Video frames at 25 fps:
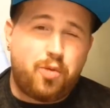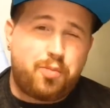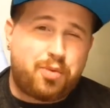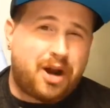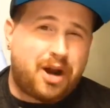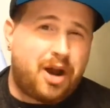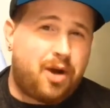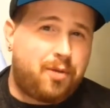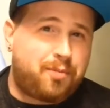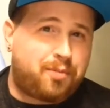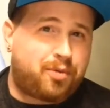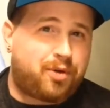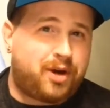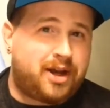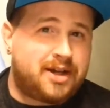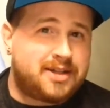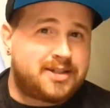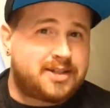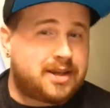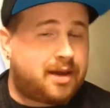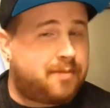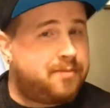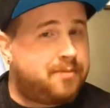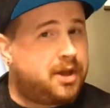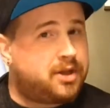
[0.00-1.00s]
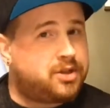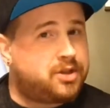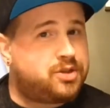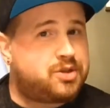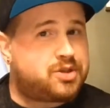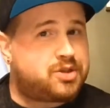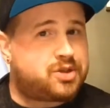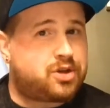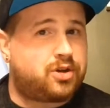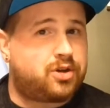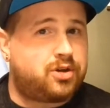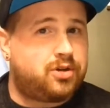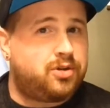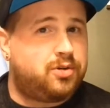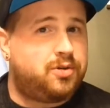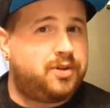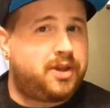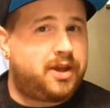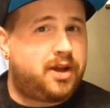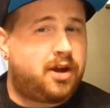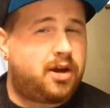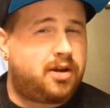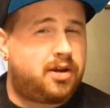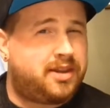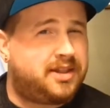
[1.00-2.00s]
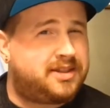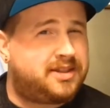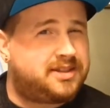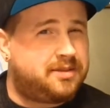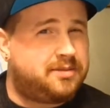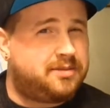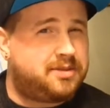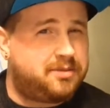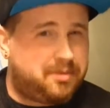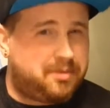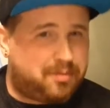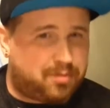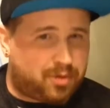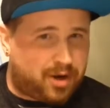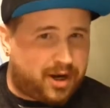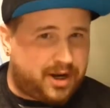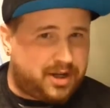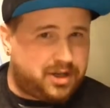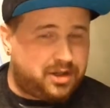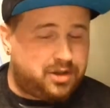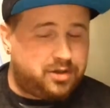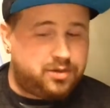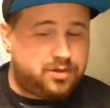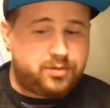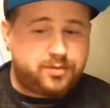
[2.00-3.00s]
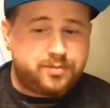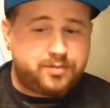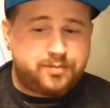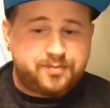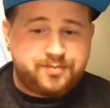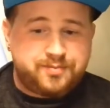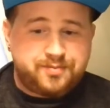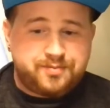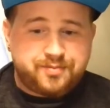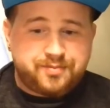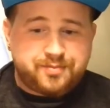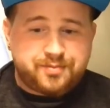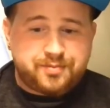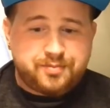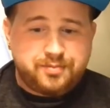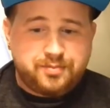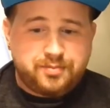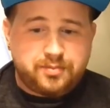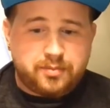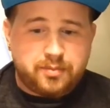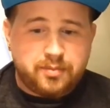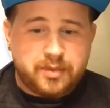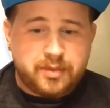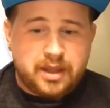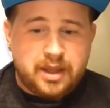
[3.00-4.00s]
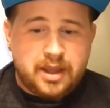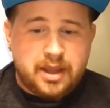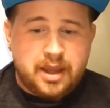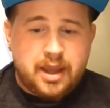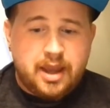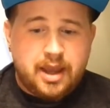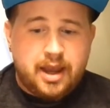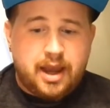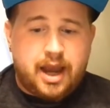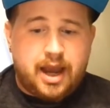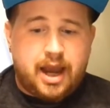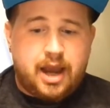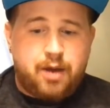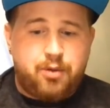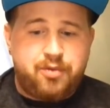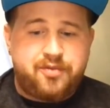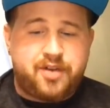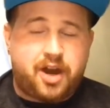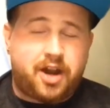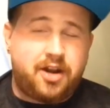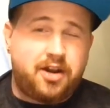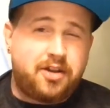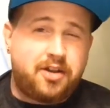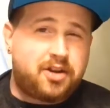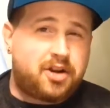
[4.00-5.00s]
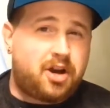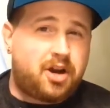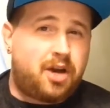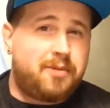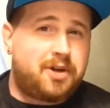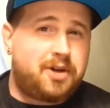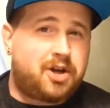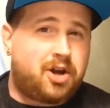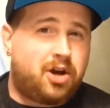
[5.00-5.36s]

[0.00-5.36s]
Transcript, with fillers: Brow Press. I'm not too certain who they are. They seem to be brand new. We've got another comic